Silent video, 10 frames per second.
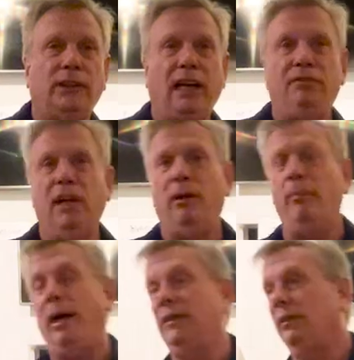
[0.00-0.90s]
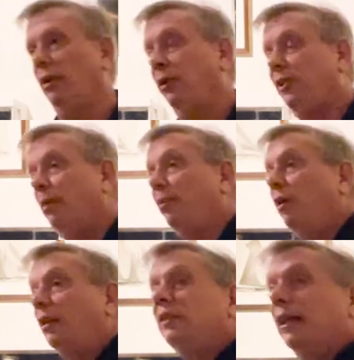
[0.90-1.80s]
the Dave Dellenbaugh
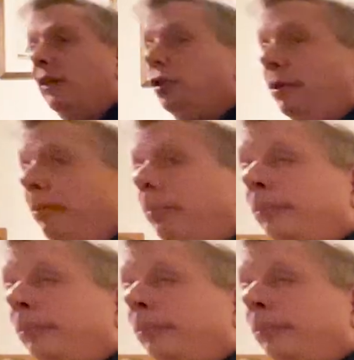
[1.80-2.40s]
seminar and sail trim.